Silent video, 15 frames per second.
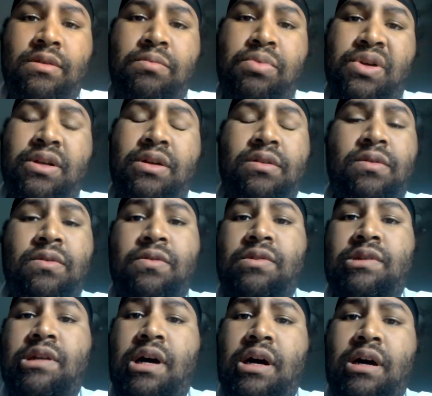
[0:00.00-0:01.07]
to bring
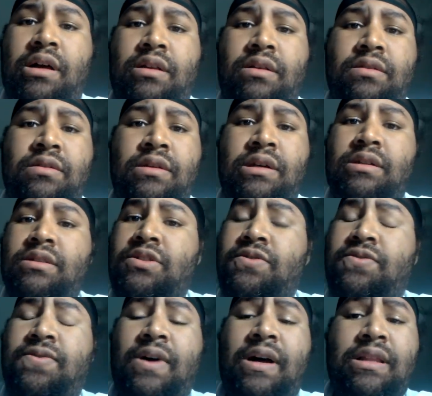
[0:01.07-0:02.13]
glory and honor to
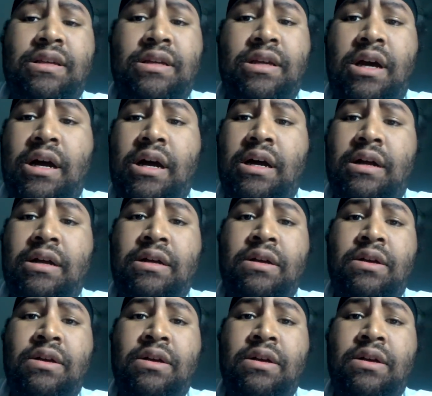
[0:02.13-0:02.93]
Father God,